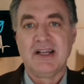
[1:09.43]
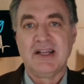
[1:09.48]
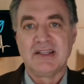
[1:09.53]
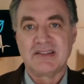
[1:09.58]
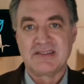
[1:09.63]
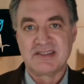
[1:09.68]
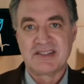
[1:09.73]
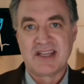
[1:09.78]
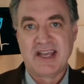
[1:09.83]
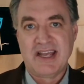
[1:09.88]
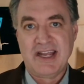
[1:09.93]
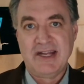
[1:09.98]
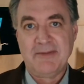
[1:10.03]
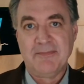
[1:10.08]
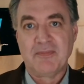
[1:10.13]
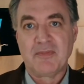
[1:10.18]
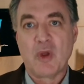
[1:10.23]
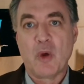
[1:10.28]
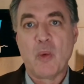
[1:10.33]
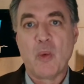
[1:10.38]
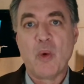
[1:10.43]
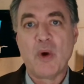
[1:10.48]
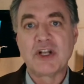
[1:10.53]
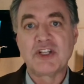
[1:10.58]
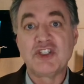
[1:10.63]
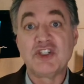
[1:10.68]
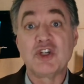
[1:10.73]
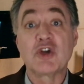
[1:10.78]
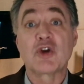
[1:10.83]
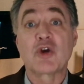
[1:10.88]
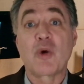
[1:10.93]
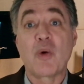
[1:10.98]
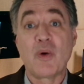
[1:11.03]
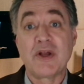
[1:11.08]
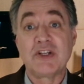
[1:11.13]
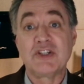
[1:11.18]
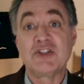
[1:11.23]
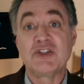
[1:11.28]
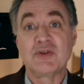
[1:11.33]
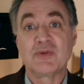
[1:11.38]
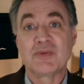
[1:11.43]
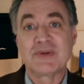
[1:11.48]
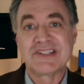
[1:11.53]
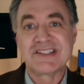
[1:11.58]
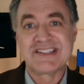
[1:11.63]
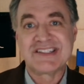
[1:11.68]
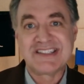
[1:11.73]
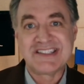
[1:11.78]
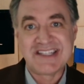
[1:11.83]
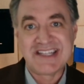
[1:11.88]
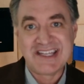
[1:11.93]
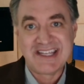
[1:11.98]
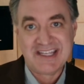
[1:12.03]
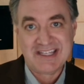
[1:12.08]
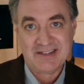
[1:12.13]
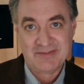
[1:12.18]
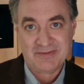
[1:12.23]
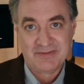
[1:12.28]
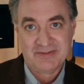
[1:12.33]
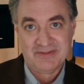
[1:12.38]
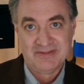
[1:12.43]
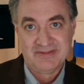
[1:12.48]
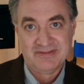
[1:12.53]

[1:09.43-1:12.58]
say what you're going to receive